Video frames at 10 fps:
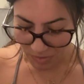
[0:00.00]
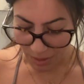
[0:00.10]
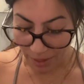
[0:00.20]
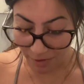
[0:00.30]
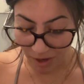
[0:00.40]

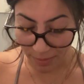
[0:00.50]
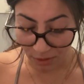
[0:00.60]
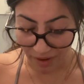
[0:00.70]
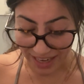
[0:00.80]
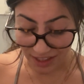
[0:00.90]
My rubber
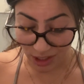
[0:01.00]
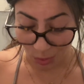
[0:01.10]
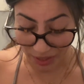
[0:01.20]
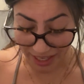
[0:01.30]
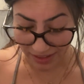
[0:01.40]
rat
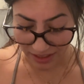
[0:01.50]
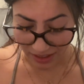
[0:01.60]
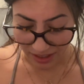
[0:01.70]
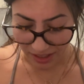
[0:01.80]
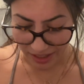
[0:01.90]
squeaked.
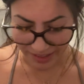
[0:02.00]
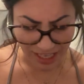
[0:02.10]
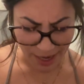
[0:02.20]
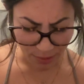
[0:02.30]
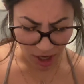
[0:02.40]
It
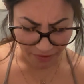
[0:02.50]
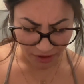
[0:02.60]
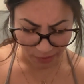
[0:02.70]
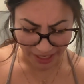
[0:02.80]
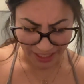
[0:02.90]
scampered off
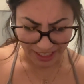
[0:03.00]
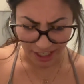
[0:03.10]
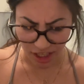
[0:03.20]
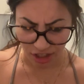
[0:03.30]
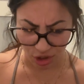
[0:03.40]
the railing and
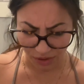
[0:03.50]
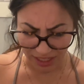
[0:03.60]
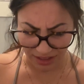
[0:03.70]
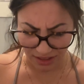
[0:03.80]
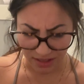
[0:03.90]
into the
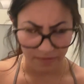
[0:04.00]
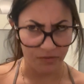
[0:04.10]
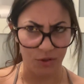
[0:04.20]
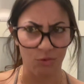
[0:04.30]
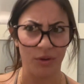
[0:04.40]
trees.
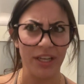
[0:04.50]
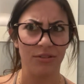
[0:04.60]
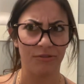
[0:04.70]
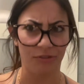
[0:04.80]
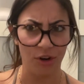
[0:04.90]

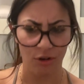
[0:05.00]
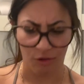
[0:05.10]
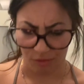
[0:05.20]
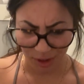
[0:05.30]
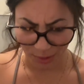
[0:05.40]
Real fur,
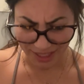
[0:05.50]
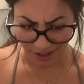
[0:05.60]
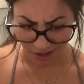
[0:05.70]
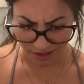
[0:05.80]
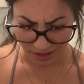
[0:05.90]
real
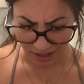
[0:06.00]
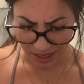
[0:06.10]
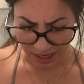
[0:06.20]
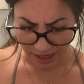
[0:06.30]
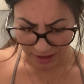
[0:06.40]
whiskers.
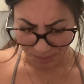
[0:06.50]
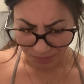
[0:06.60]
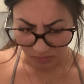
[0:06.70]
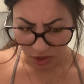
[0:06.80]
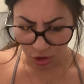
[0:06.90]

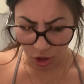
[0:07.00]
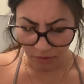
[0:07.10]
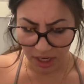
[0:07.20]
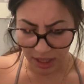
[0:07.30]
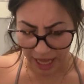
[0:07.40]

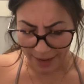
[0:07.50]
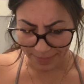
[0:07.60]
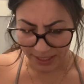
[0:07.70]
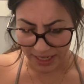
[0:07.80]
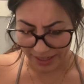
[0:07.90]
Grover
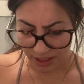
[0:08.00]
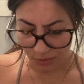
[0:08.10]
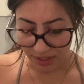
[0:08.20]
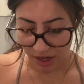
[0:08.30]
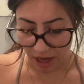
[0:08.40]
collapsed next to
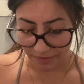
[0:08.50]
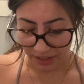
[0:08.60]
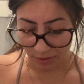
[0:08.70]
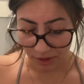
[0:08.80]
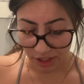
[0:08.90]
his
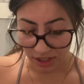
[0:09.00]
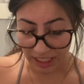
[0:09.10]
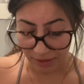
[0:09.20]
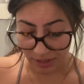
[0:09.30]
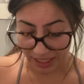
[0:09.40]
coffee, which
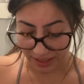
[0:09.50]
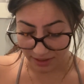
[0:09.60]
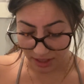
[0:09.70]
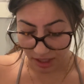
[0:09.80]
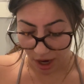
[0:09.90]
steamed
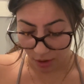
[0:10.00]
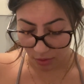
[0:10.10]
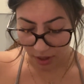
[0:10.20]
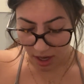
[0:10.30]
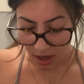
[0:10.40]
against the
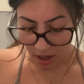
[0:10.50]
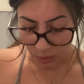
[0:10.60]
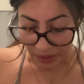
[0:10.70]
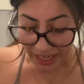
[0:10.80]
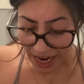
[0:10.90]
snow.
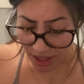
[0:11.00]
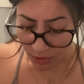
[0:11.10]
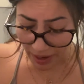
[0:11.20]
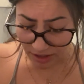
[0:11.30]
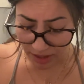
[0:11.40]
We gathered
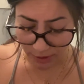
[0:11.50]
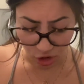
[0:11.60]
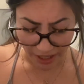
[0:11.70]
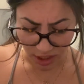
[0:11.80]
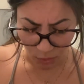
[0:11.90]
around him and
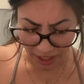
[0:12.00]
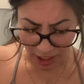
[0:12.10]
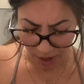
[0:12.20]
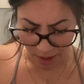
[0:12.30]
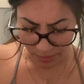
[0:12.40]
tried to wake
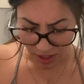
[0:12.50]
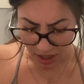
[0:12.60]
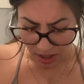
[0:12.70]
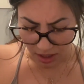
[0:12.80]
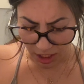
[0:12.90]
him up.
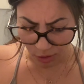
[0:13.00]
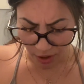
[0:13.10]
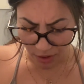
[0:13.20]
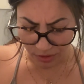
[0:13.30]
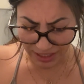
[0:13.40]
He
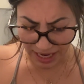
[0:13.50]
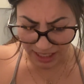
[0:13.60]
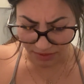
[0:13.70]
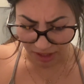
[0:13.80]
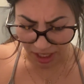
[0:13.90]
groaned, his
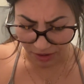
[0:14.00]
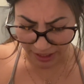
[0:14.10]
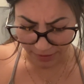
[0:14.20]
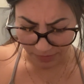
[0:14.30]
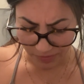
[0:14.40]
eyes fluttering.